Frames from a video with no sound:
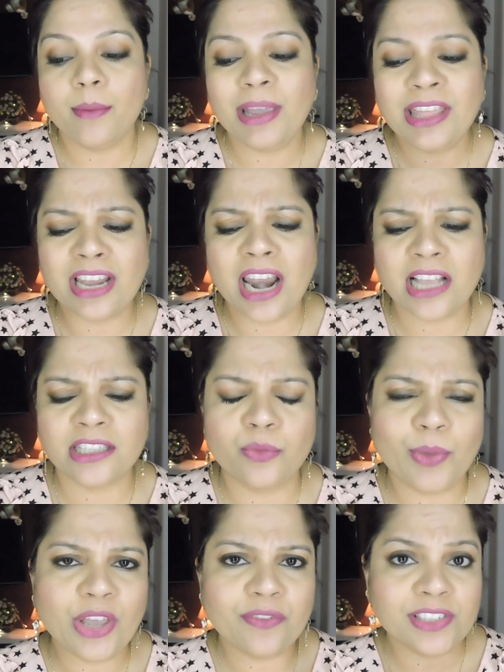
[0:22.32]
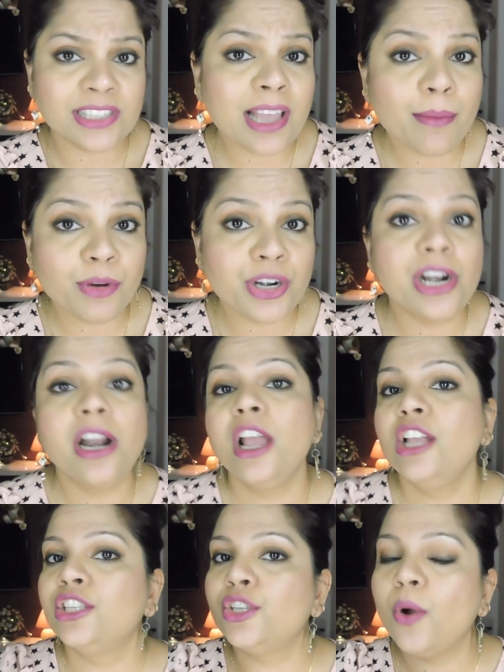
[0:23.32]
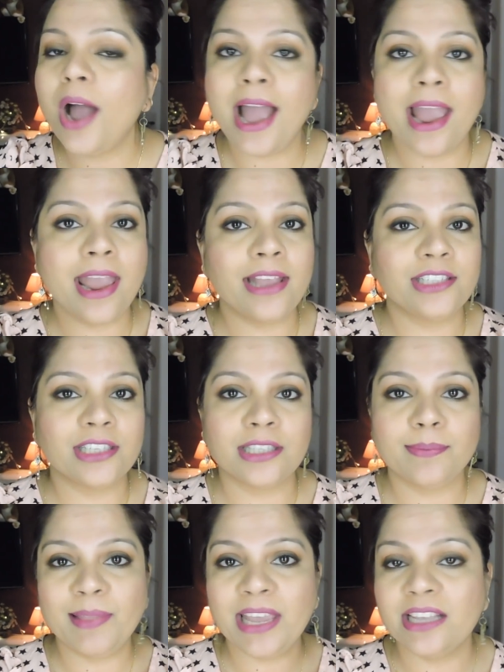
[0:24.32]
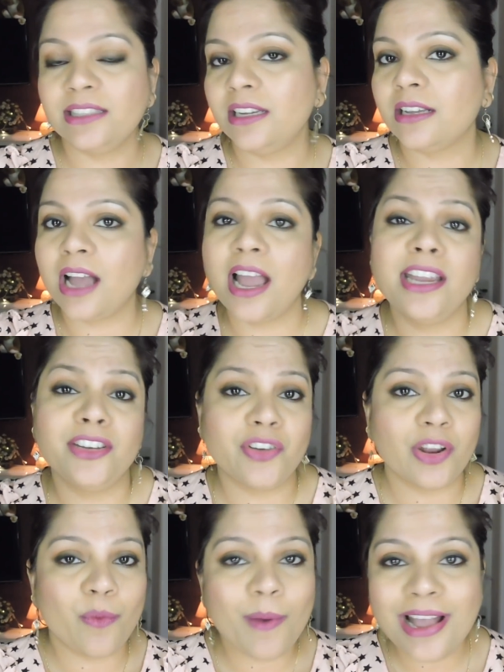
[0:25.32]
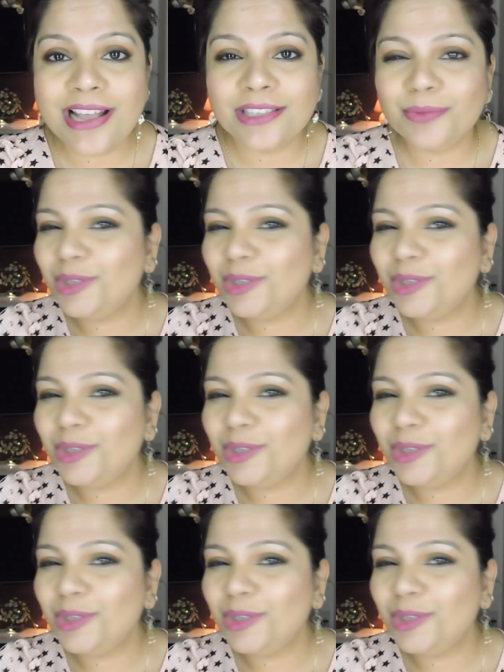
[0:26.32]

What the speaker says: in the last week of December. So I just placed a kind request,